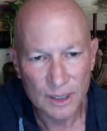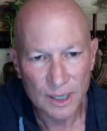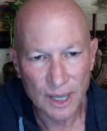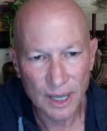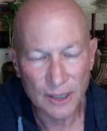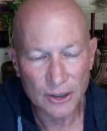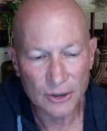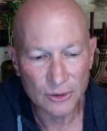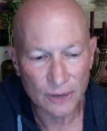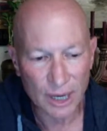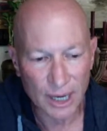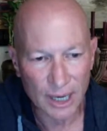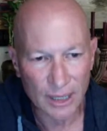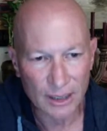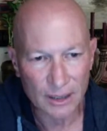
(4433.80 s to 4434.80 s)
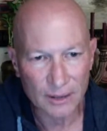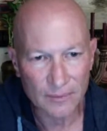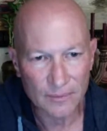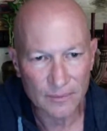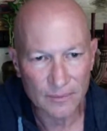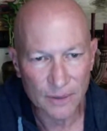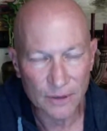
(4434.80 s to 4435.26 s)
and create
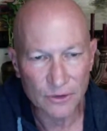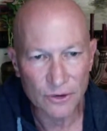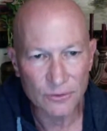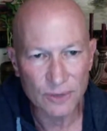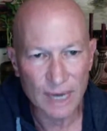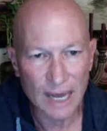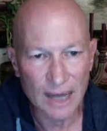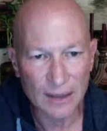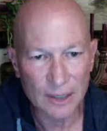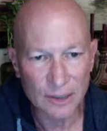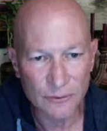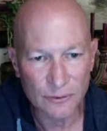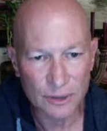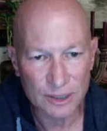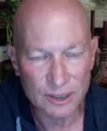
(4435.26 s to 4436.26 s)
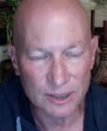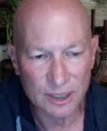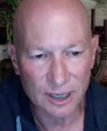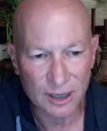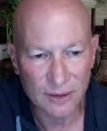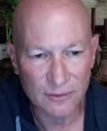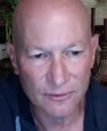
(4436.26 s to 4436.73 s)
a new reality for
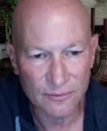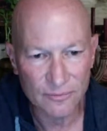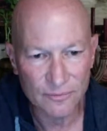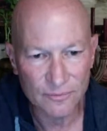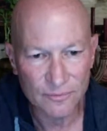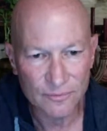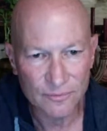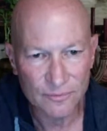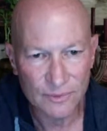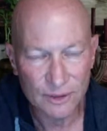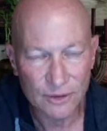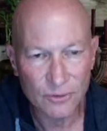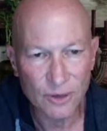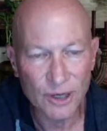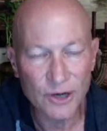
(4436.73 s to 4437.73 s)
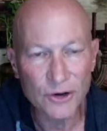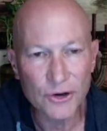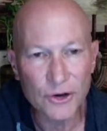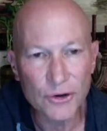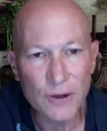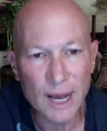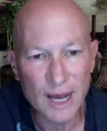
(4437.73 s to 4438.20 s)
yourself, creating
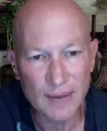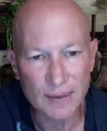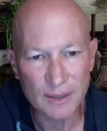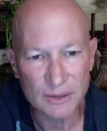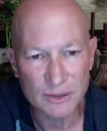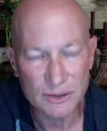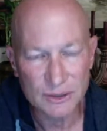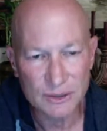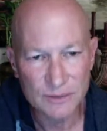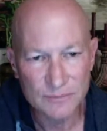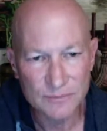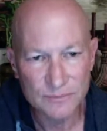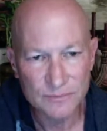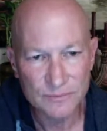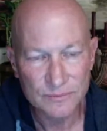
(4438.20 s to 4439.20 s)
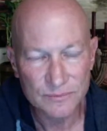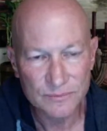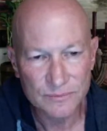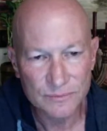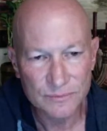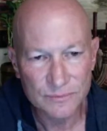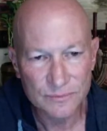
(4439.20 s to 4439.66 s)
new habits,
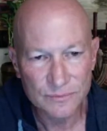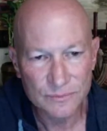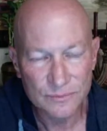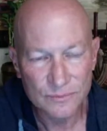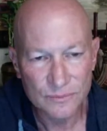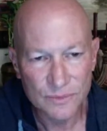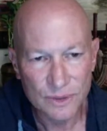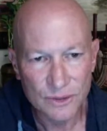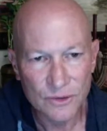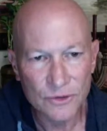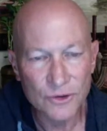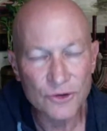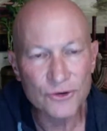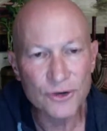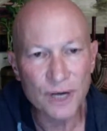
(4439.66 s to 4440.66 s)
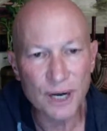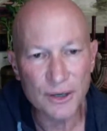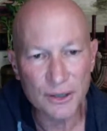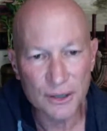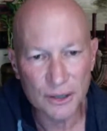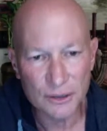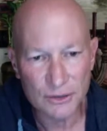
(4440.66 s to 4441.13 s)
new
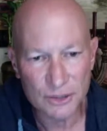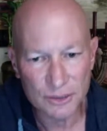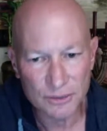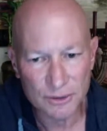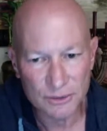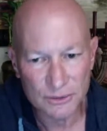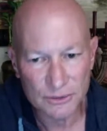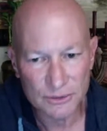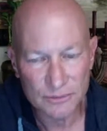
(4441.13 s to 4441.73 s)
non-negotiables